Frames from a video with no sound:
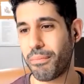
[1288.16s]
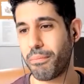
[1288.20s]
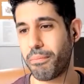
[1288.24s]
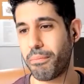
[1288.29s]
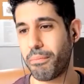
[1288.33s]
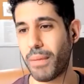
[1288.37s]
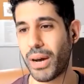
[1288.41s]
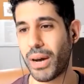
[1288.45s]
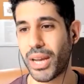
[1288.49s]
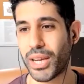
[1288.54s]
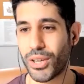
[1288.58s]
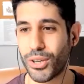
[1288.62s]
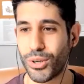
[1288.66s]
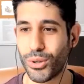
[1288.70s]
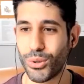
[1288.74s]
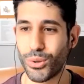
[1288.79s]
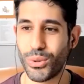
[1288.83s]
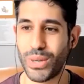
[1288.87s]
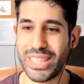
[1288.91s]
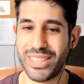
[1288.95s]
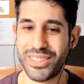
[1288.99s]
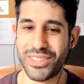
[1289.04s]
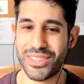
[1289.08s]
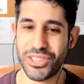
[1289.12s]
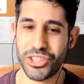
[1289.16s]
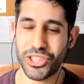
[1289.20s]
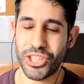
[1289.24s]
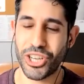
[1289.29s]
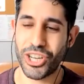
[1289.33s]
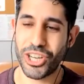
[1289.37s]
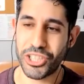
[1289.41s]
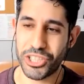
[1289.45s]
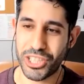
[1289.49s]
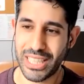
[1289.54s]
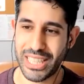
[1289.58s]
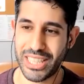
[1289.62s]
my call into
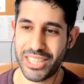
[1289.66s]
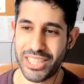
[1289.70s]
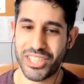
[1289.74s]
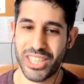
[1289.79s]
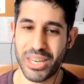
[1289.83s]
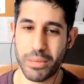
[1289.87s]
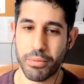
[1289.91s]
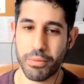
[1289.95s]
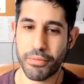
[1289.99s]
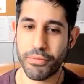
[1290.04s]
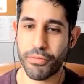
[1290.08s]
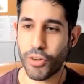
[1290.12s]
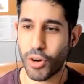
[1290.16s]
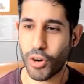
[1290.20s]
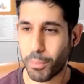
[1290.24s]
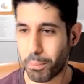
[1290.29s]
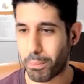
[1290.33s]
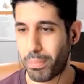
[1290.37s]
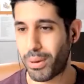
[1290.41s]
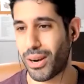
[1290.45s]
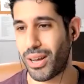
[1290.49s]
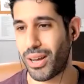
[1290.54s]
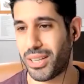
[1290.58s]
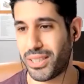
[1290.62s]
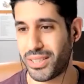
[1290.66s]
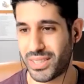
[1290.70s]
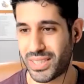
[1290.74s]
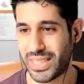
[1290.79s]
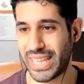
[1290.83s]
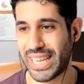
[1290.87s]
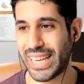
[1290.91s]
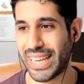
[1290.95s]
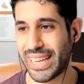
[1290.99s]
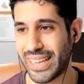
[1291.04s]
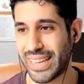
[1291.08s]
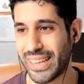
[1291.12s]
church leadership from
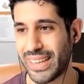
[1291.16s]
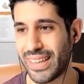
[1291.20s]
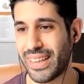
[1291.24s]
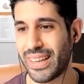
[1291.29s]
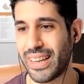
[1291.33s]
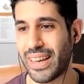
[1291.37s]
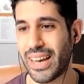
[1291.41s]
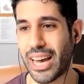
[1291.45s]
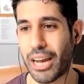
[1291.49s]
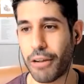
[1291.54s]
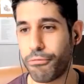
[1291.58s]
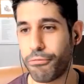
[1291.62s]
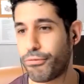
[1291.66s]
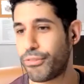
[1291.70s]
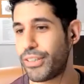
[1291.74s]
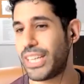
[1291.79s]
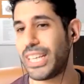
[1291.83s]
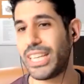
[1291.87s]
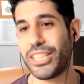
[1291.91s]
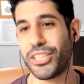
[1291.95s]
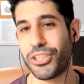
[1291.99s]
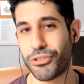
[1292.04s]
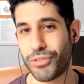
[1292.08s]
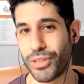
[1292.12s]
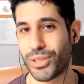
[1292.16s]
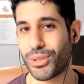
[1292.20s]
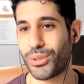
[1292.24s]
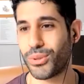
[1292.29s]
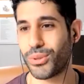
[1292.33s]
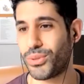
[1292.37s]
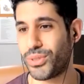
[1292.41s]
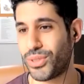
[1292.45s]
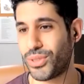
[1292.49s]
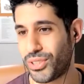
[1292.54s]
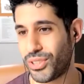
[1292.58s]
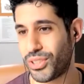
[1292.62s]
planting, I really
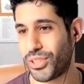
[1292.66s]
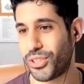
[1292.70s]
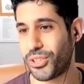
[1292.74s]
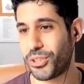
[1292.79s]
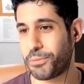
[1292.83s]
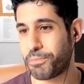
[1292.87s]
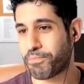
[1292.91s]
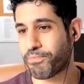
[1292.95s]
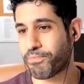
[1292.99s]
struggle to do.